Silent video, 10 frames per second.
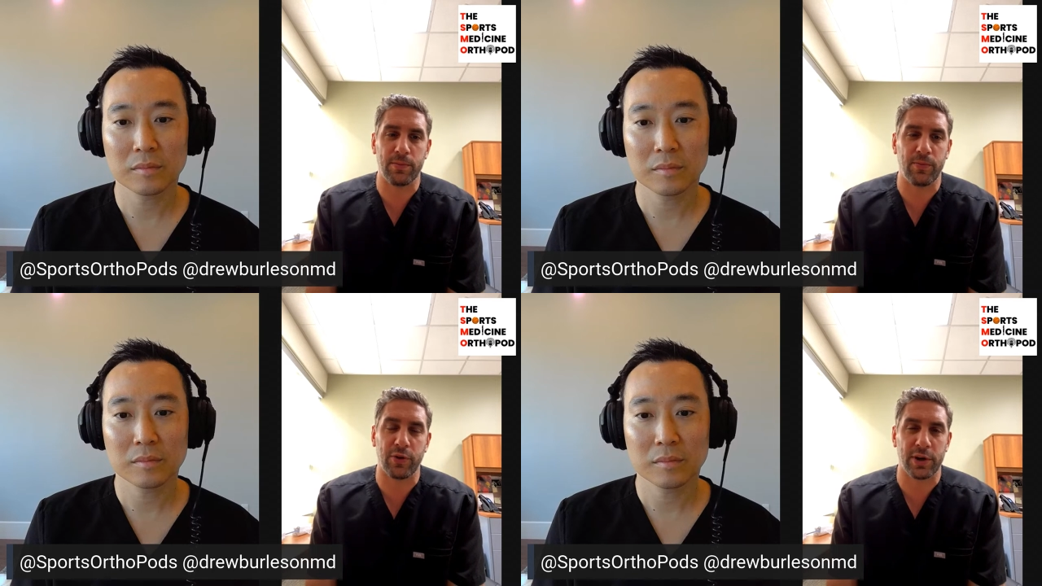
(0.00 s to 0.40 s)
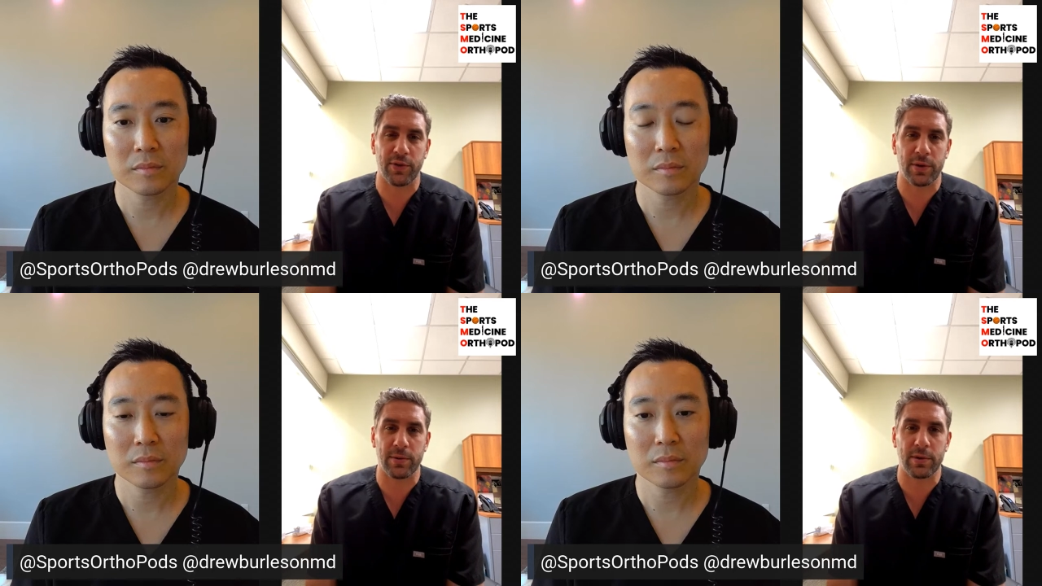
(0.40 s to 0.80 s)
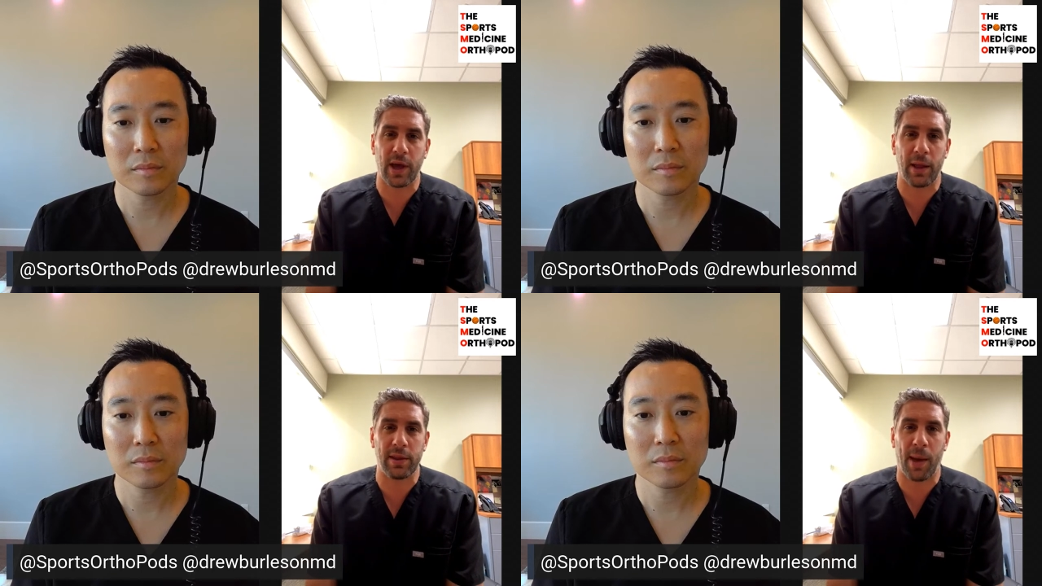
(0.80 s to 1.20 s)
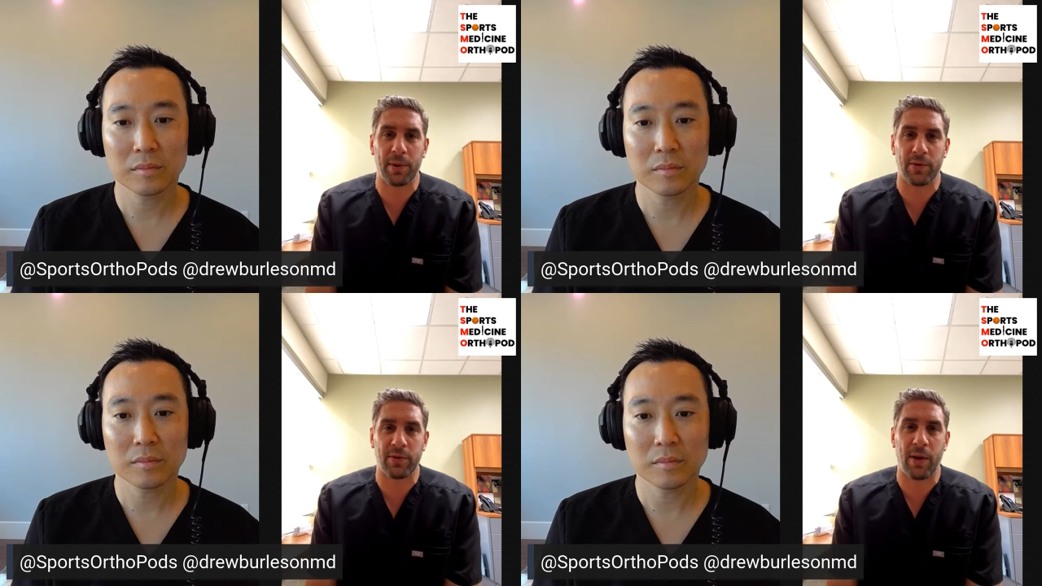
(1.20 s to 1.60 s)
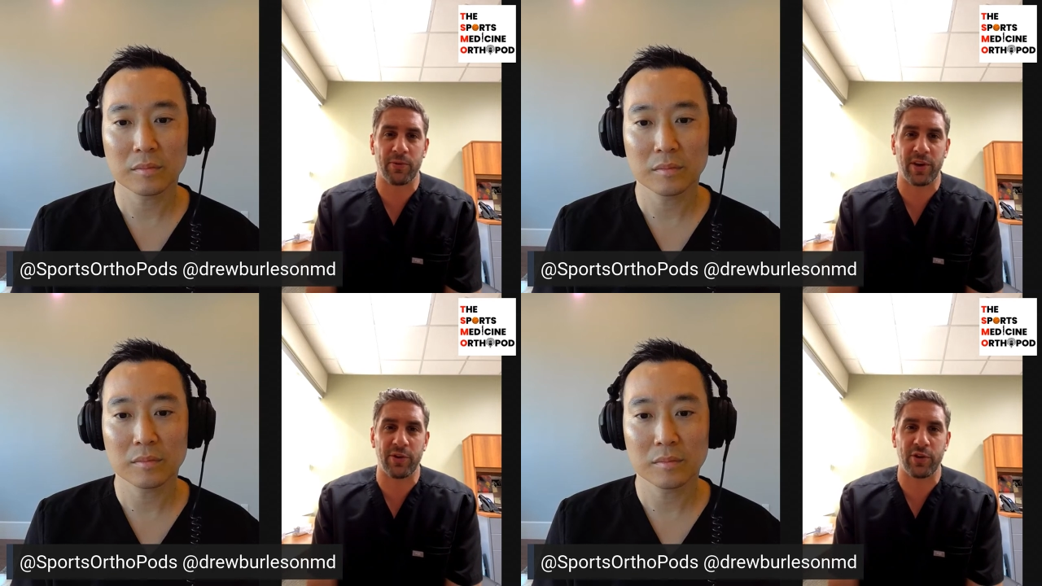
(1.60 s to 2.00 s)
Speaker 1: for a different co- topic of
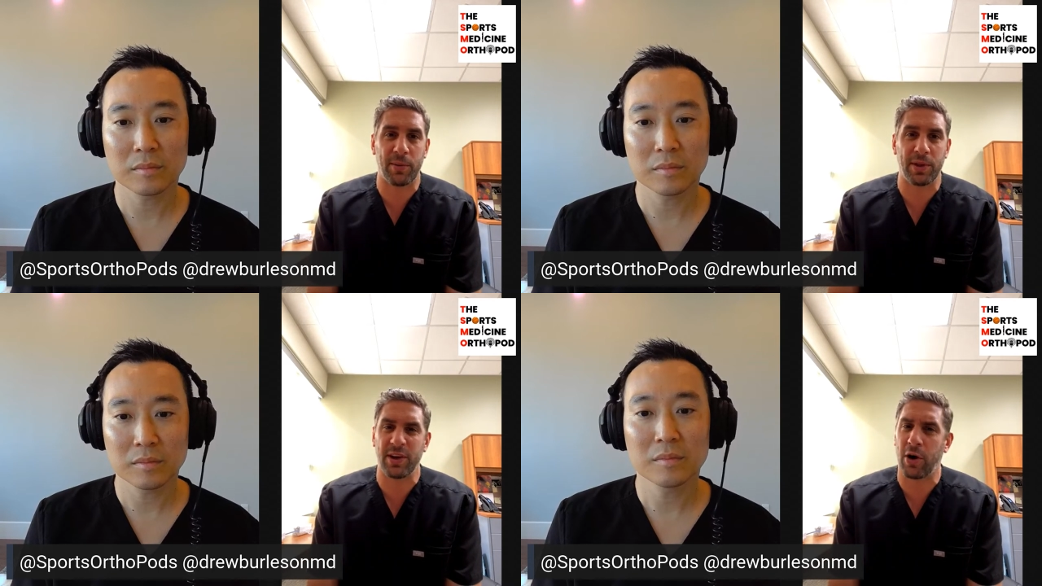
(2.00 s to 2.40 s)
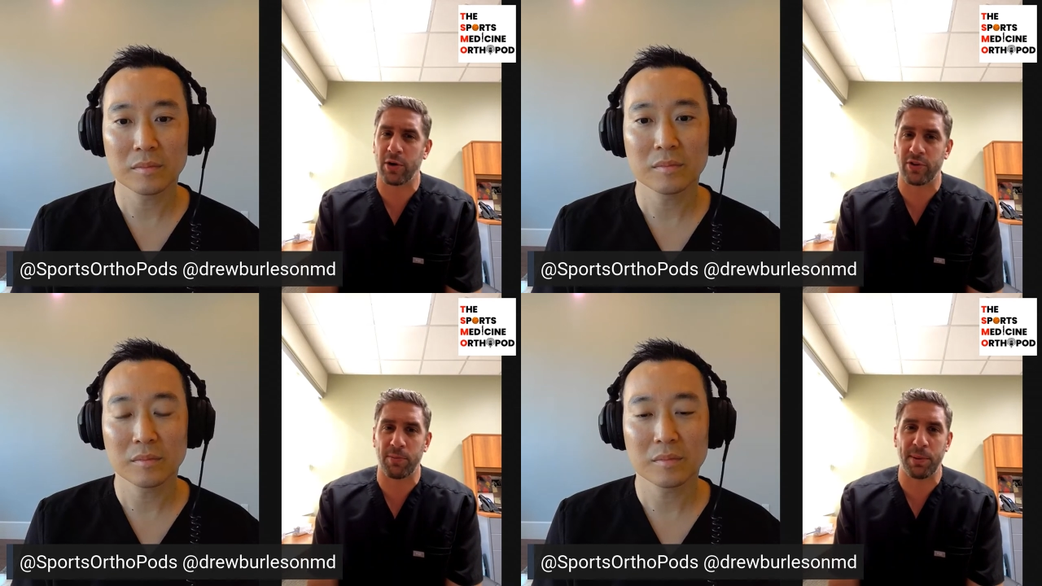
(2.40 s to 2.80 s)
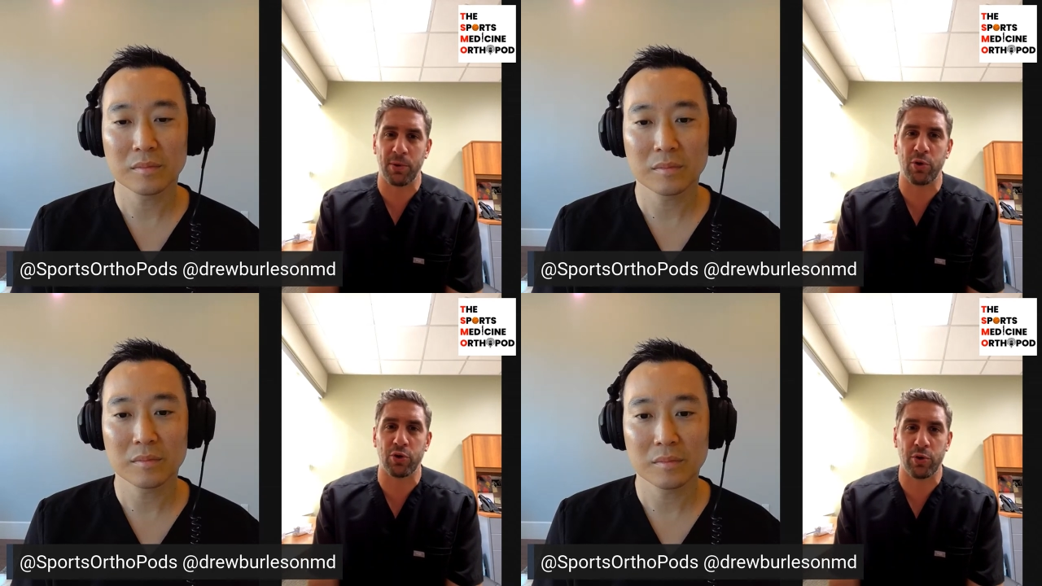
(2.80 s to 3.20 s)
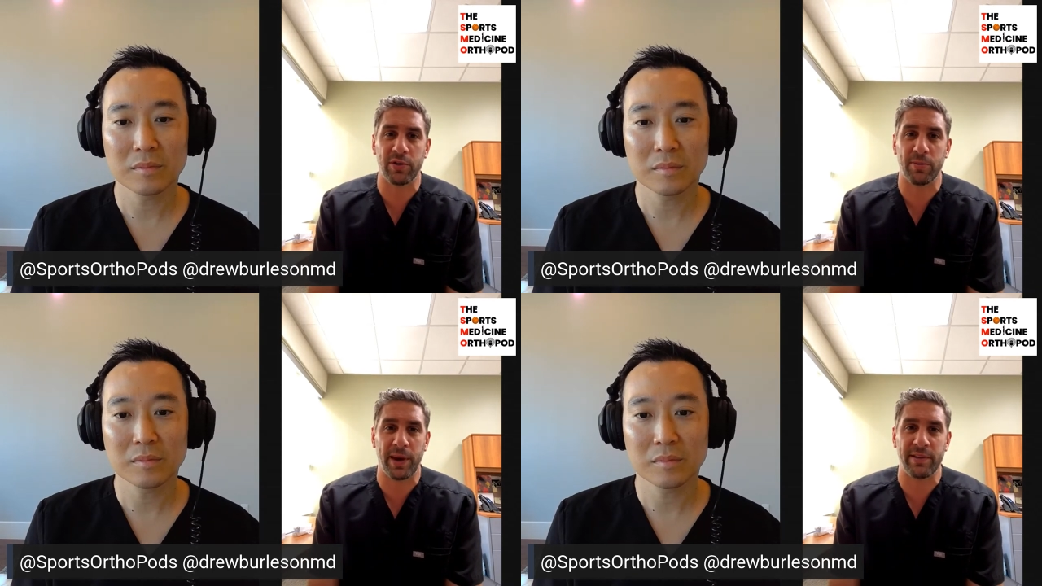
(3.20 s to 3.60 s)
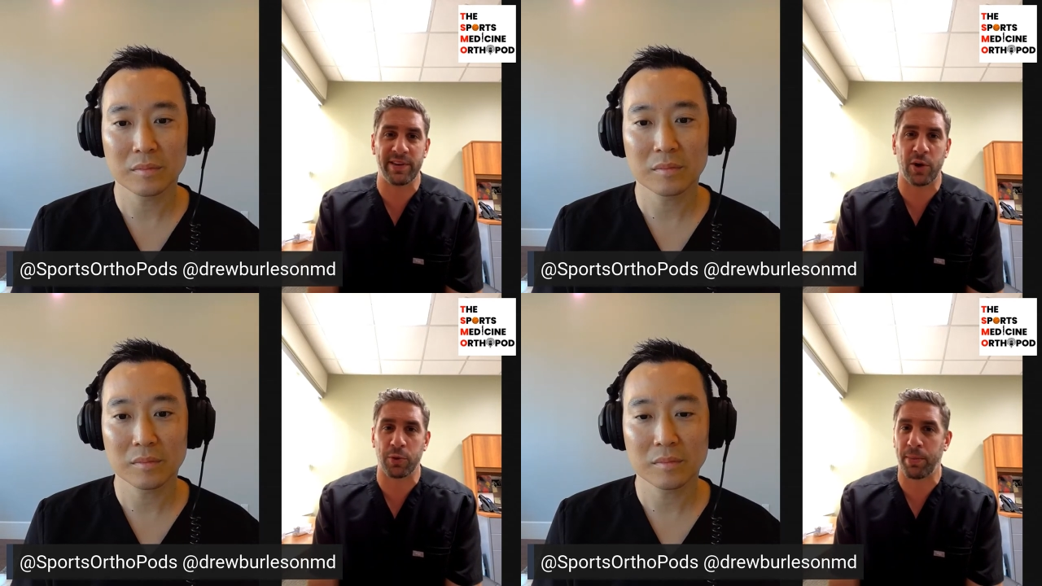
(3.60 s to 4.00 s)
conversation. I mean, there are some people who are doing some
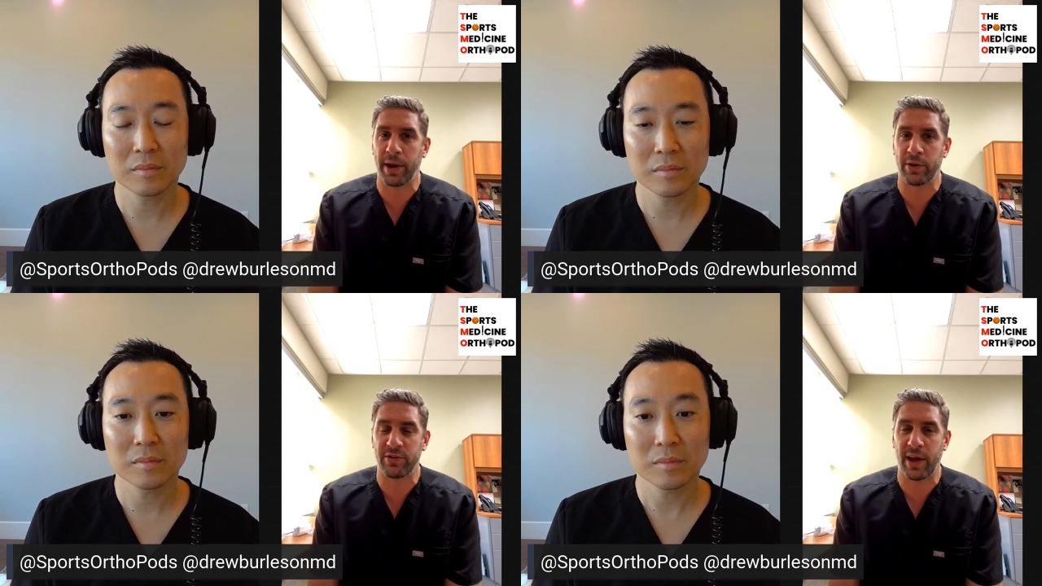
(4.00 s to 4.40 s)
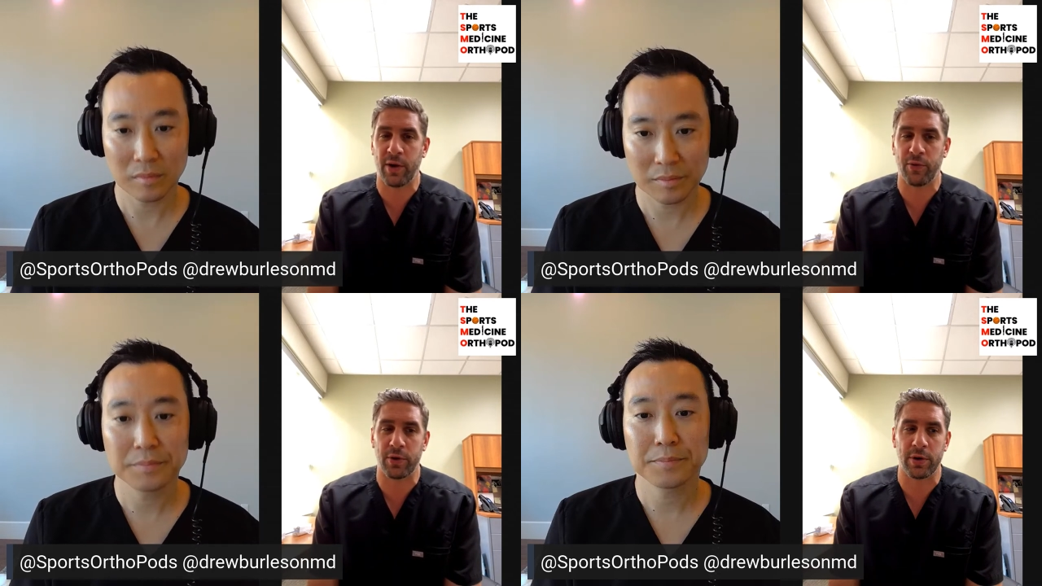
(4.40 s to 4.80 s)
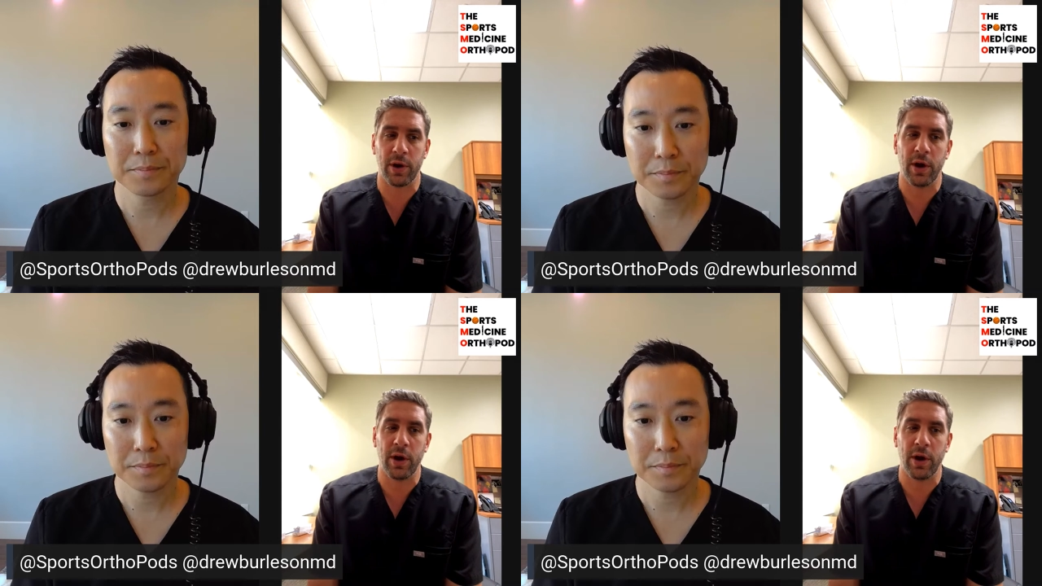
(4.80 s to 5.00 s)
ACL repairs now for